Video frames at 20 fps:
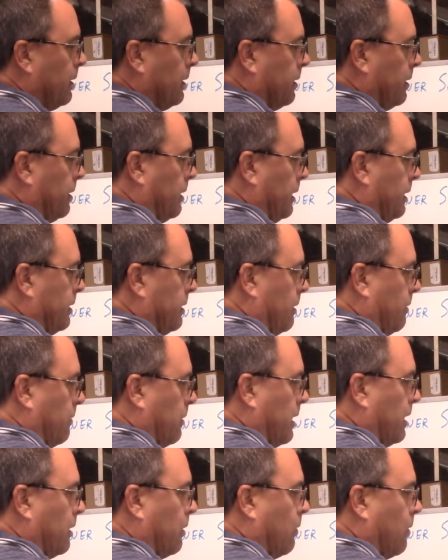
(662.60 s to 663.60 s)
you need to
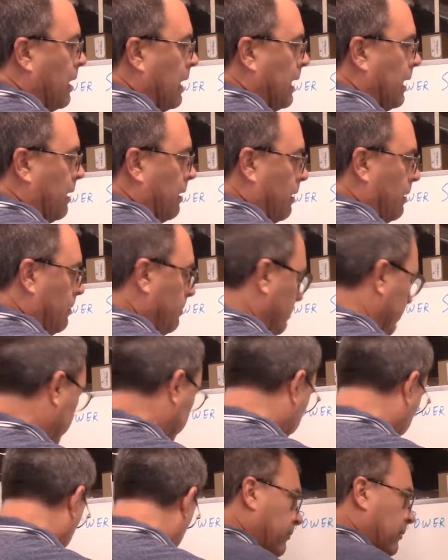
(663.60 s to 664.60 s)
run a wire
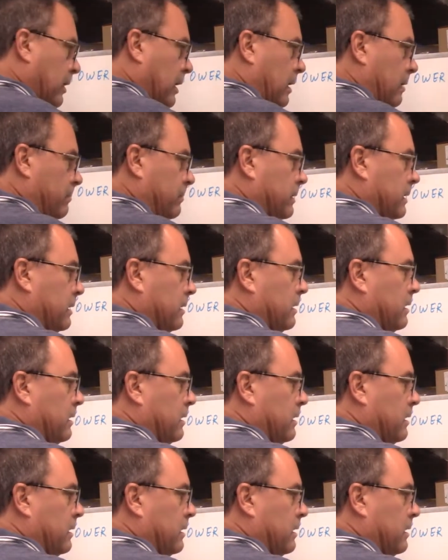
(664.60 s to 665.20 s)
from